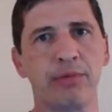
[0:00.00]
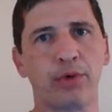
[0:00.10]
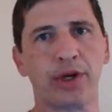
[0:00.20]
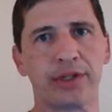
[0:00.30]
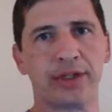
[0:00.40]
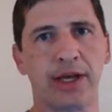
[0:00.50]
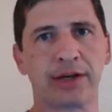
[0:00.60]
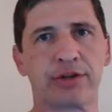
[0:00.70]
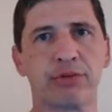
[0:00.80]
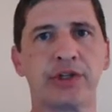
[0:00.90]
plus the
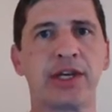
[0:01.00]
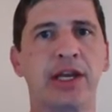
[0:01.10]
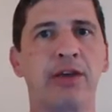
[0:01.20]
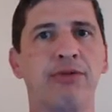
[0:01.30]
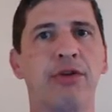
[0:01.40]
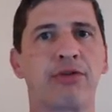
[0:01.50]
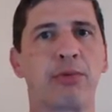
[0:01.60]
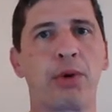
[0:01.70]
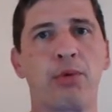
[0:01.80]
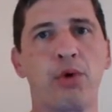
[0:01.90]
extra ones they give you for
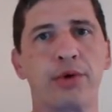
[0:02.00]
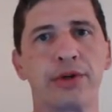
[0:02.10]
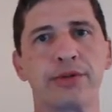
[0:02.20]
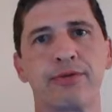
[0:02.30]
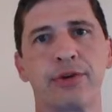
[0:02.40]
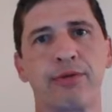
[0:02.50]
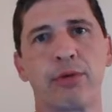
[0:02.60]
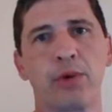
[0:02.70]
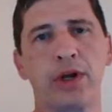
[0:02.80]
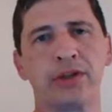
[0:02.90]
rewards for
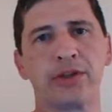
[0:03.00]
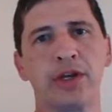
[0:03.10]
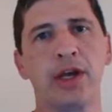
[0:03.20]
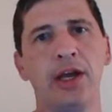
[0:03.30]
different ones.